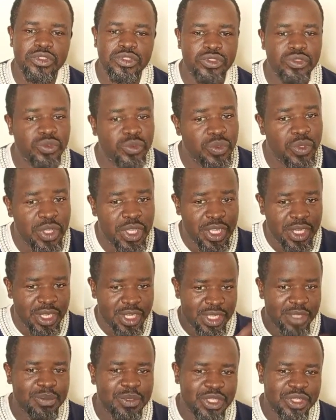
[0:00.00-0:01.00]
So
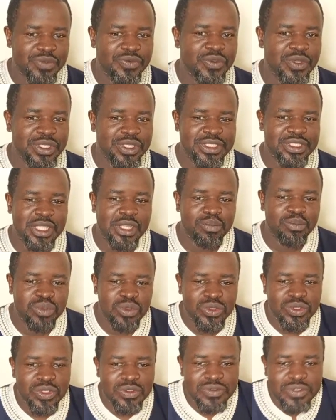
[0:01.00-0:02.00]
let me give you
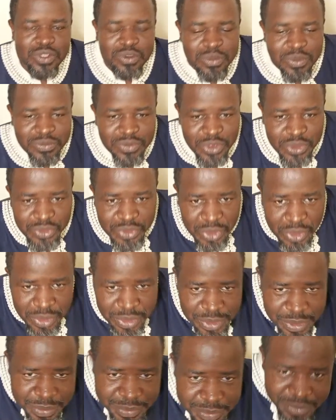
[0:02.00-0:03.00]
examples of some of the
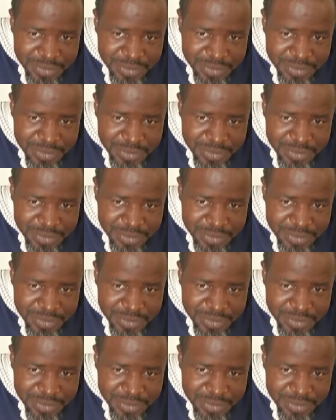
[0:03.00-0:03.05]
drugs.